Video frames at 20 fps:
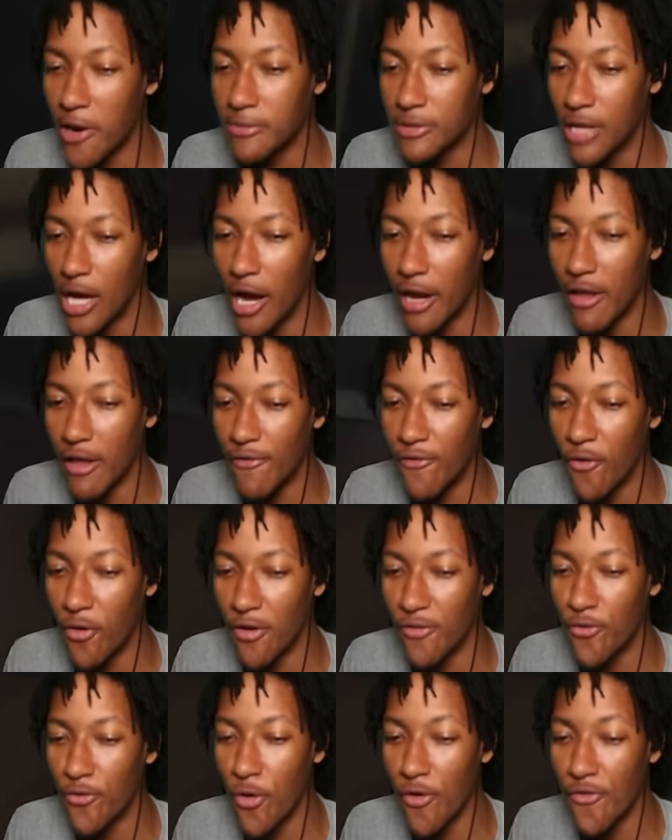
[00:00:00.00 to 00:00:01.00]
one
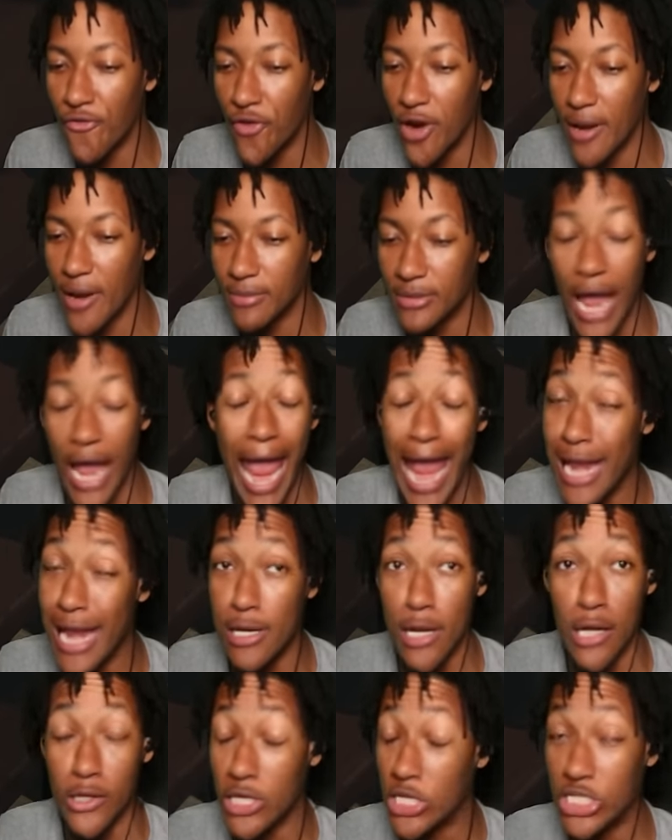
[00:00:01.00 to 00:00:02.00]
forty-four frames. Ain't
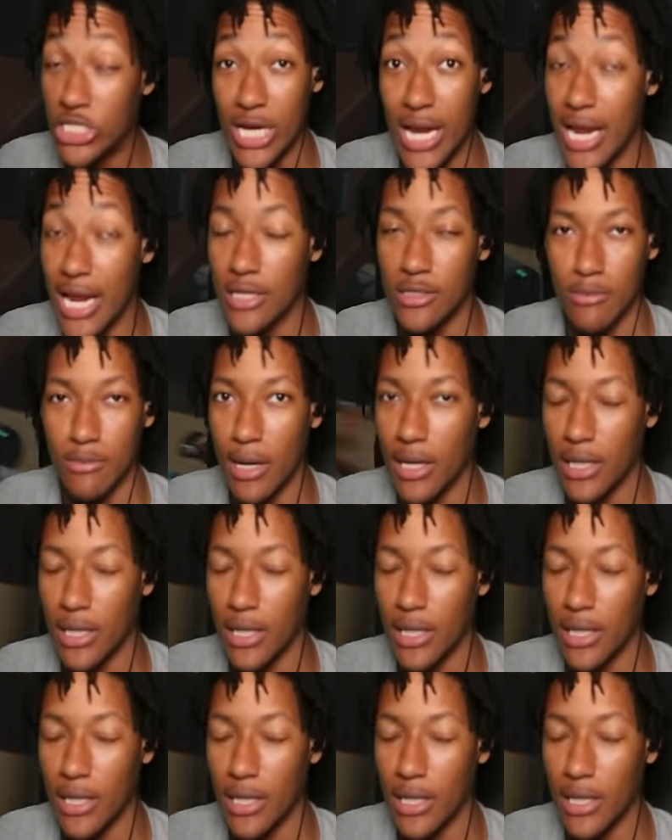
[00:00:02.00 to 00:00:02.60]
nothing changed, man.